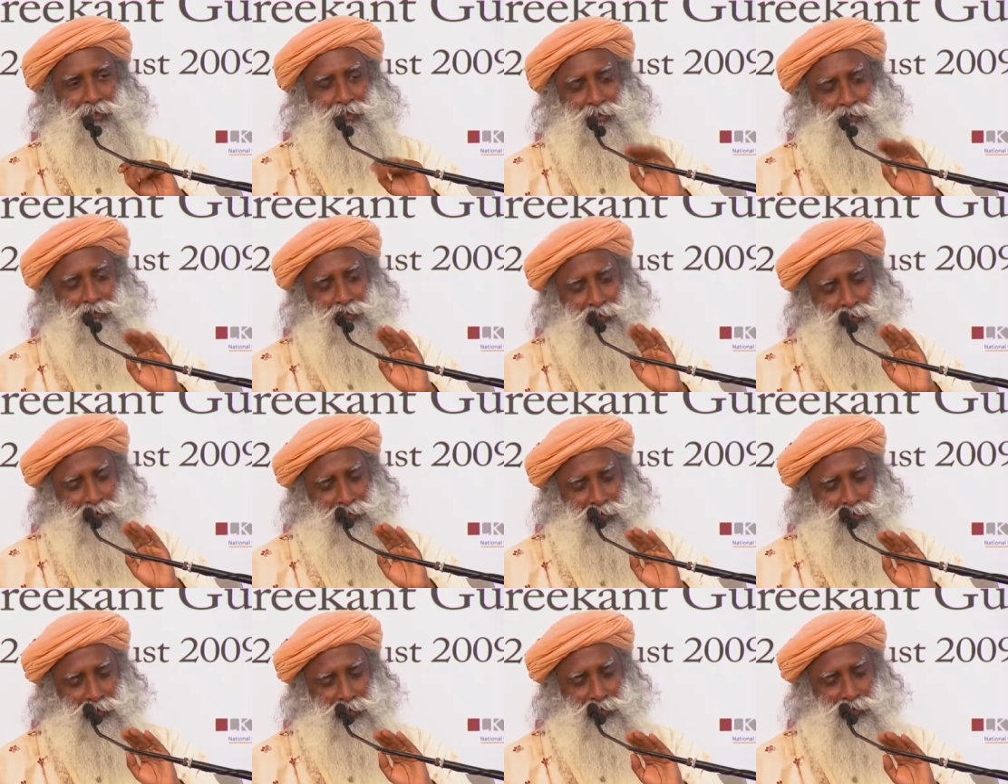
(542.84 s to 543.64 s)
if you
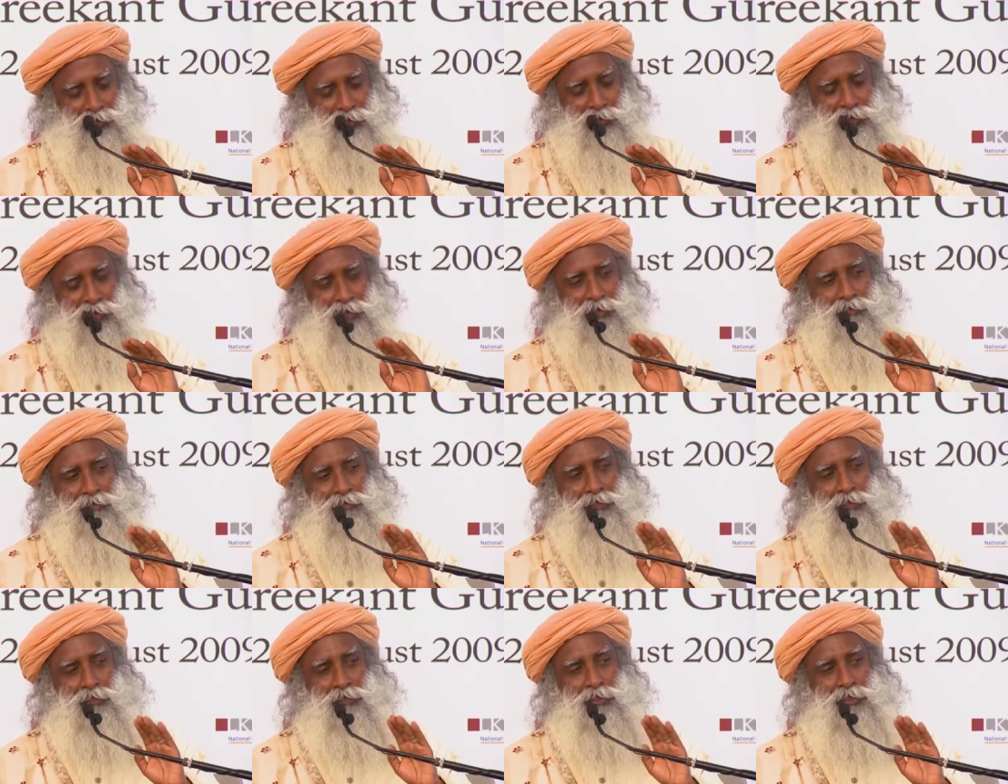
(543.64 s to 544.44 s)
think
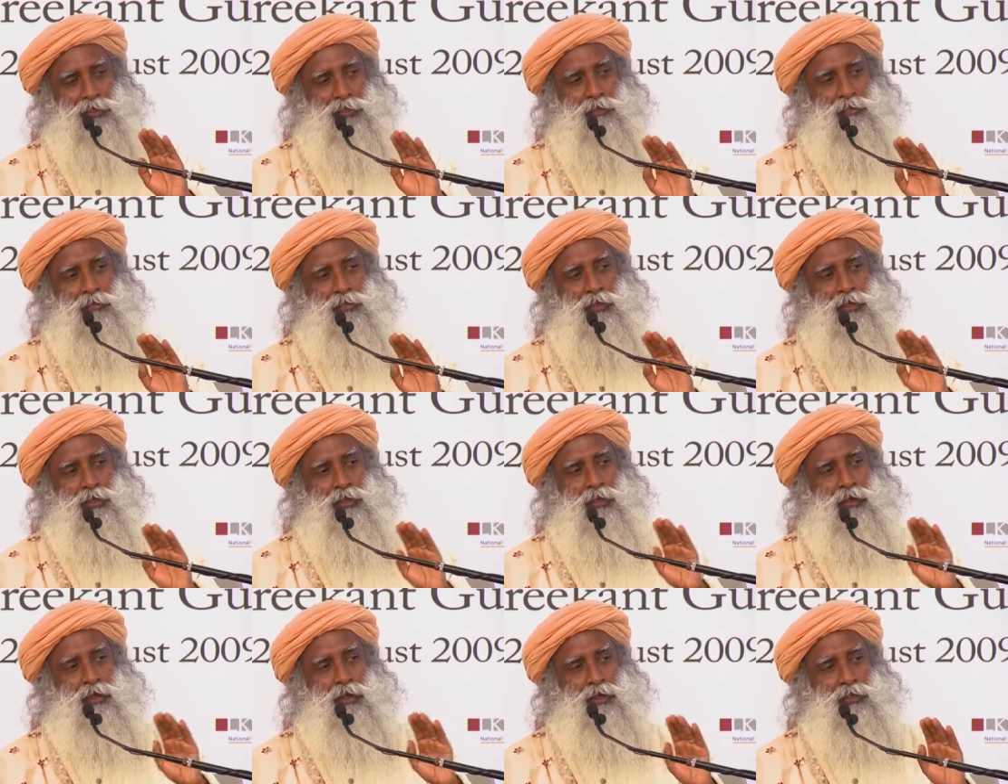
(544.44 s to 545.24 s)
yourself to be
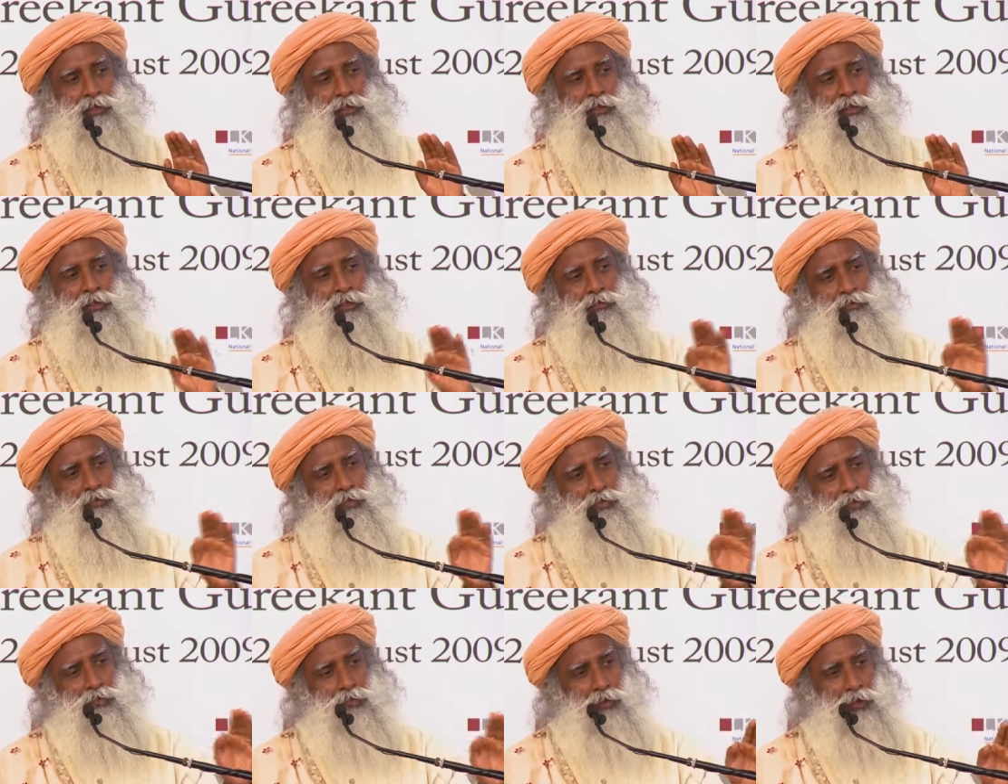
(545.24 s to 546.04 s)
something other than
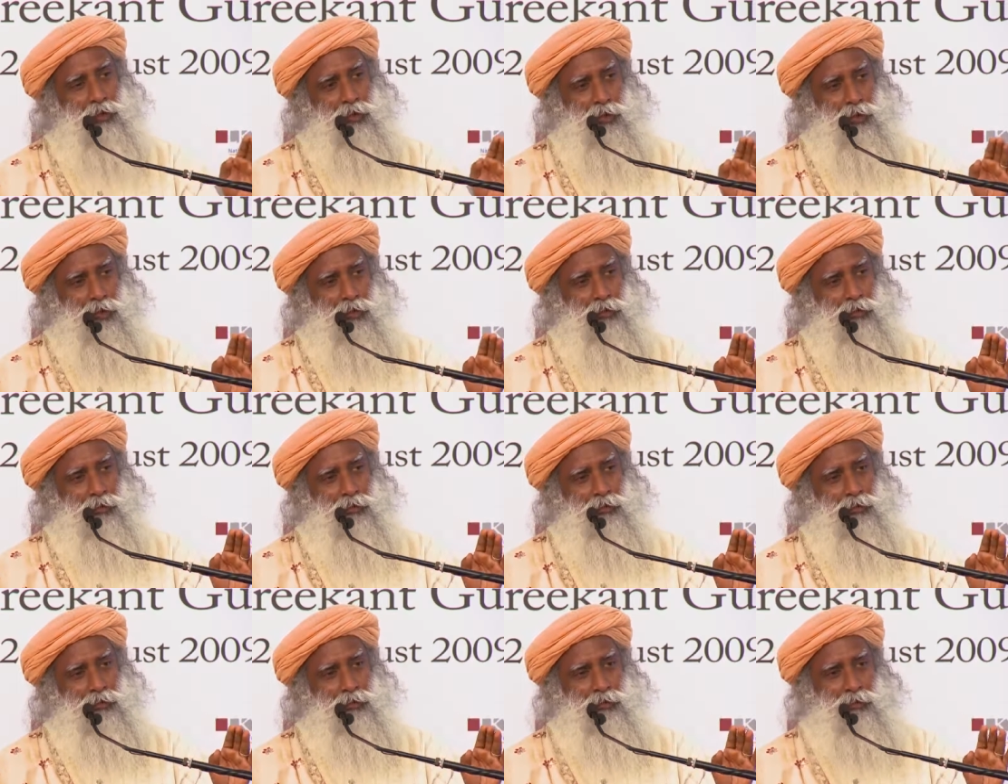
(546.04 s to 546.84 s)
what you are,
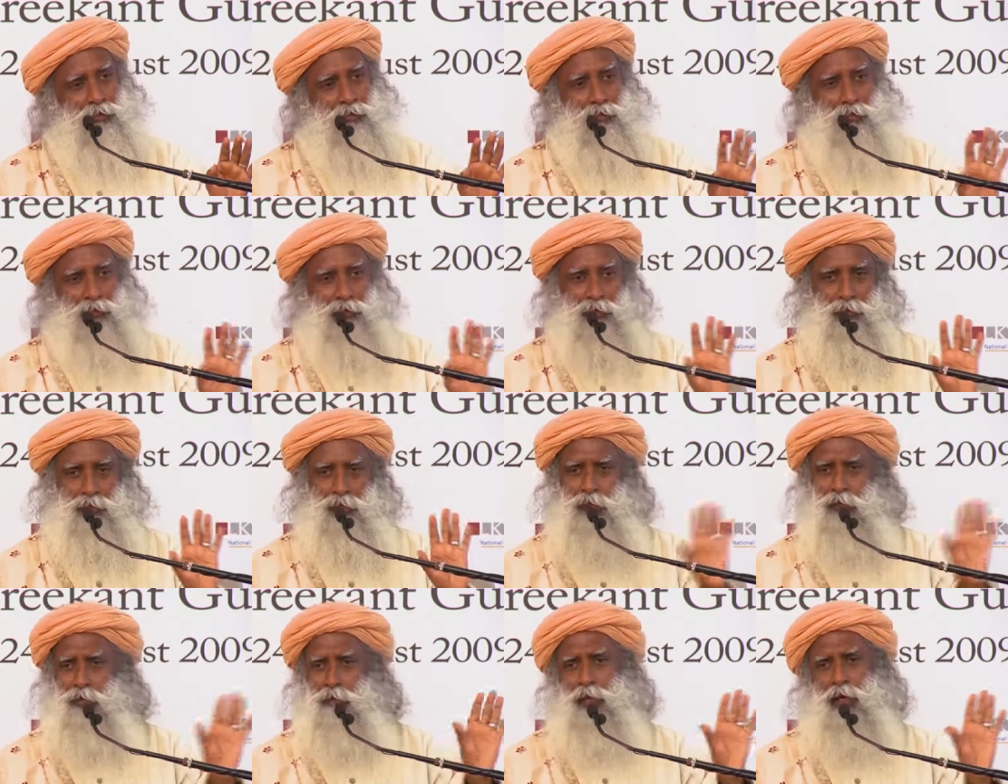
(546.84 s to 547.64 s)

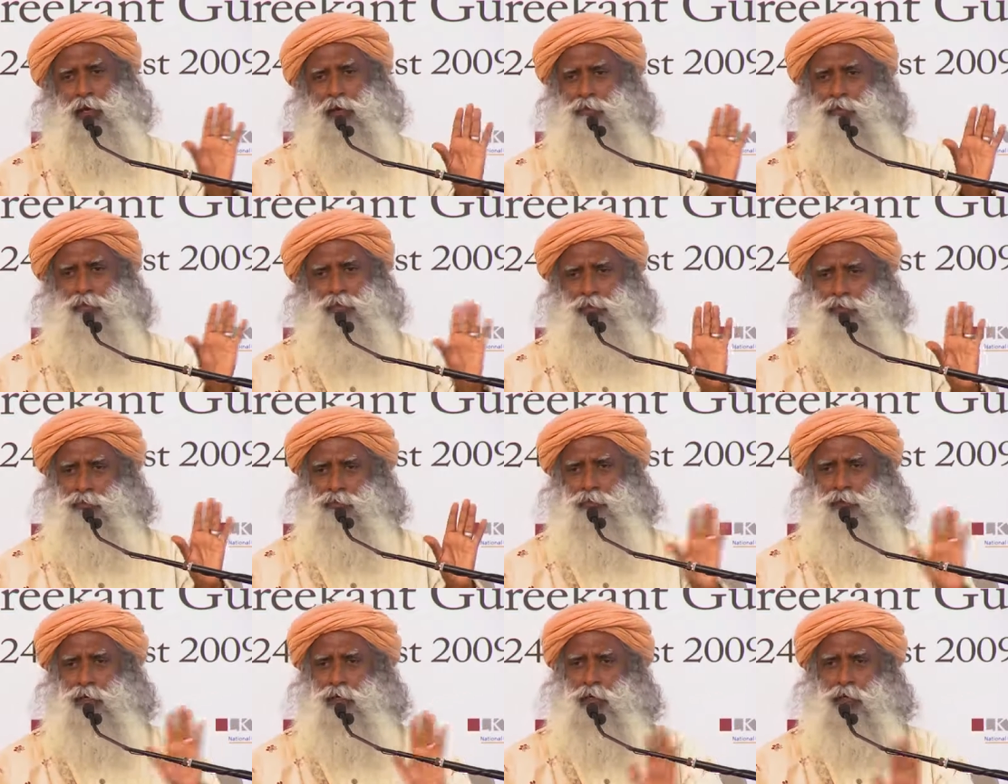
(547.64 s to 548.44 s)
there are bad words
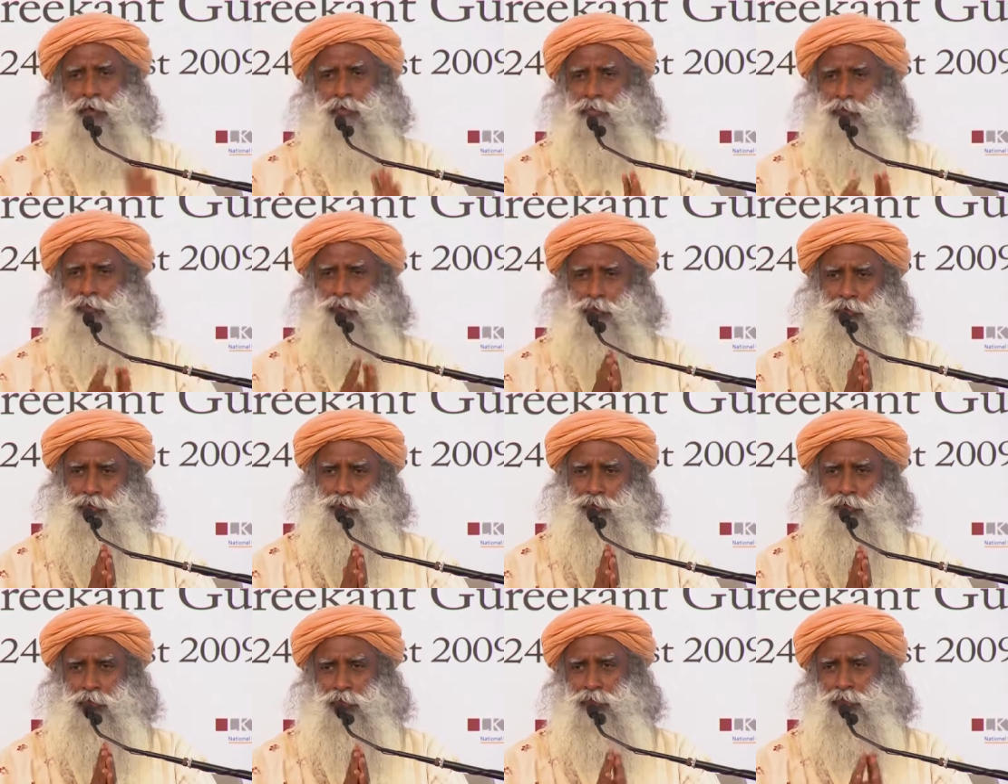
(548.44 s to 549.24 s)
for that, I won't
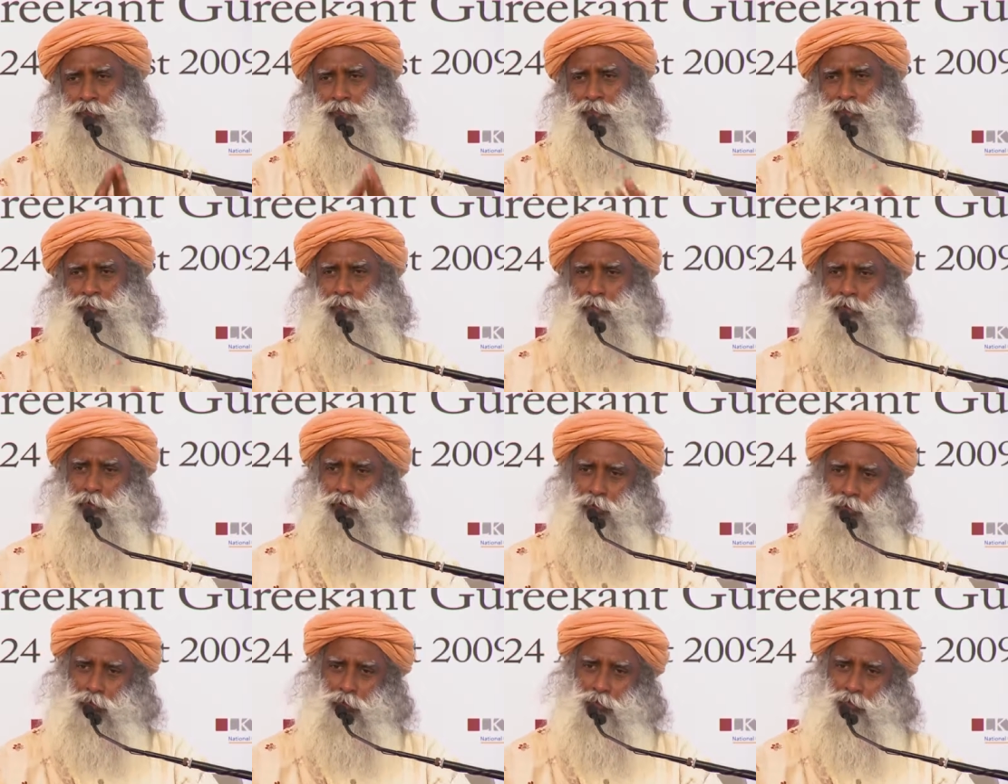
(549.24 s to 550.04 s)
use such things
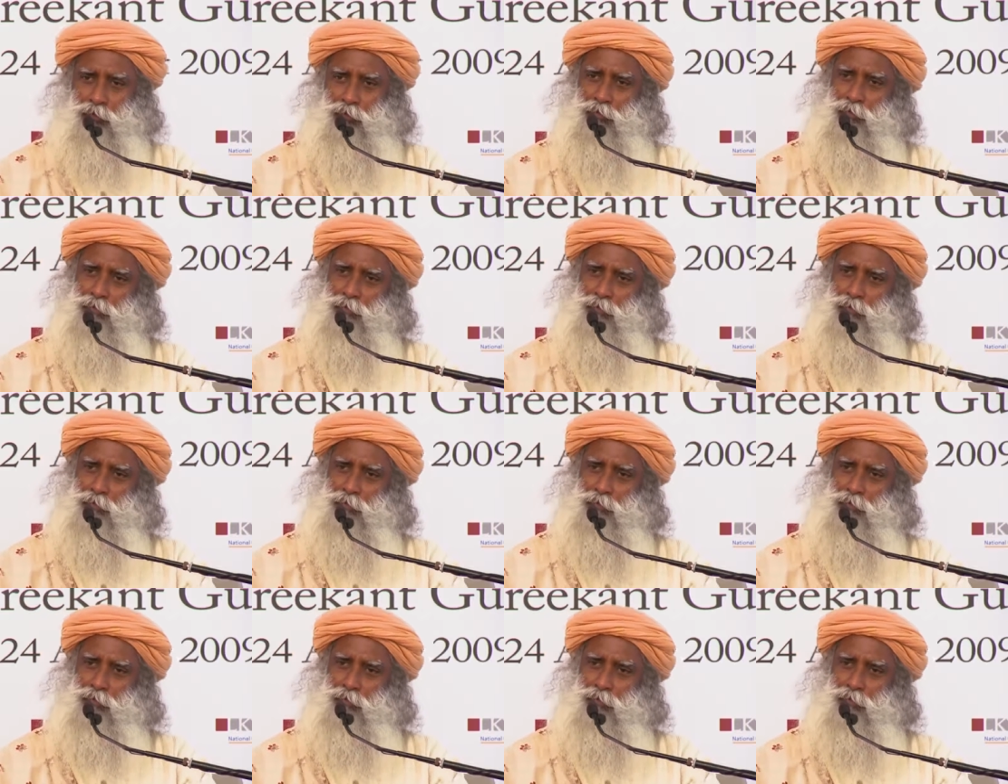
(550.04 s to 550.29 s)
upon you.